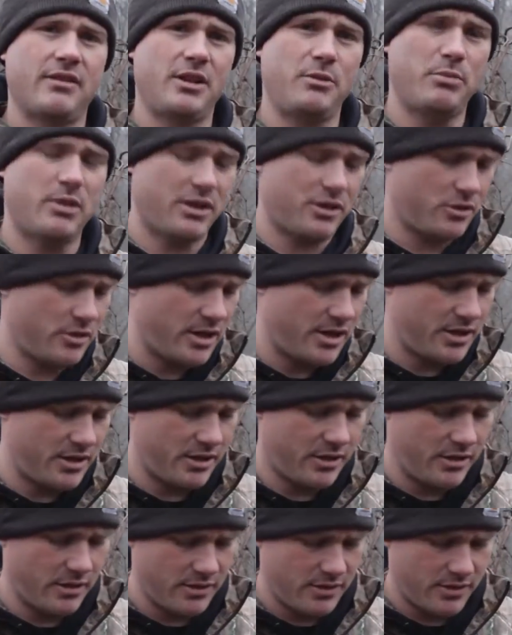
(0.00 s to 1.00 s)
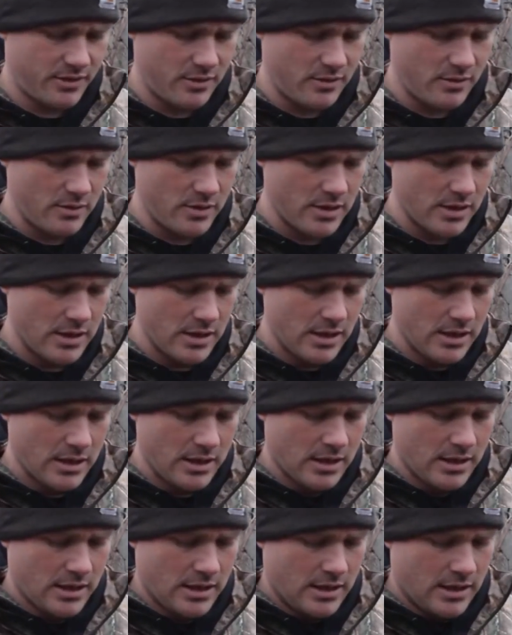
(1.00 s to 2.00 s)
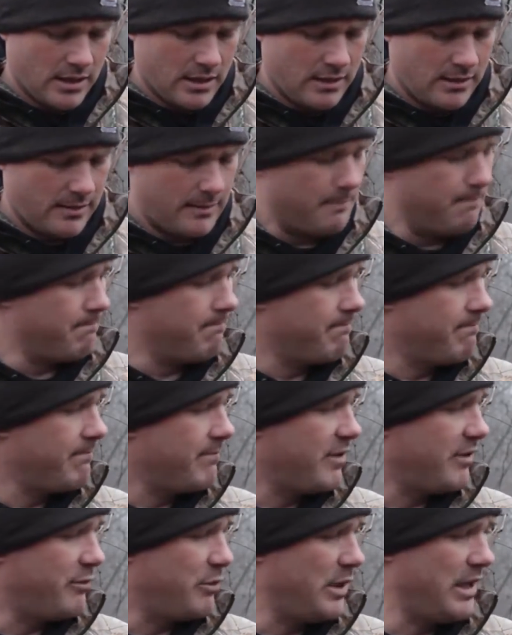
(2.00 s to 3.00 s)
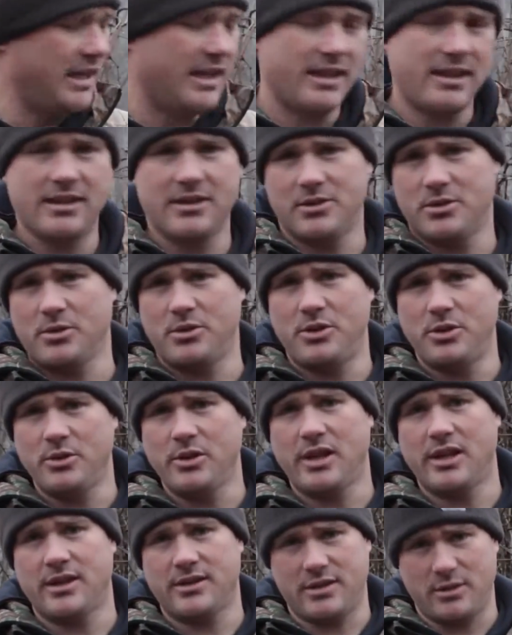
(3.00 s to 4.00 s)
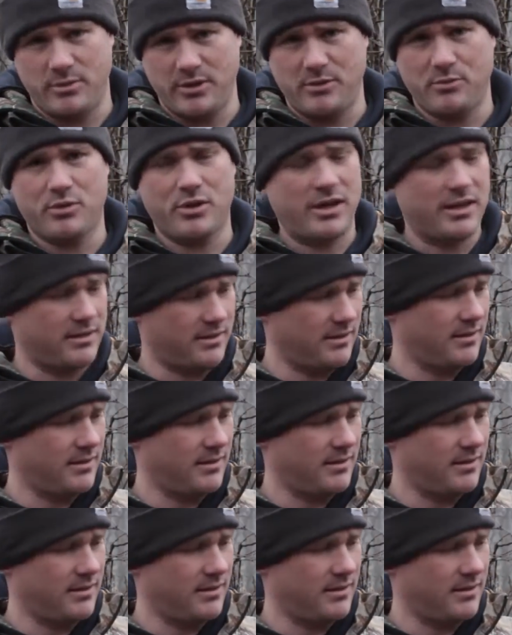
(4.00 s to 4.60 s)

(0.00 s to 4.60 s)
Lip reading: any penetration in it. So if we can get this through 2 layers, I'll be impressed.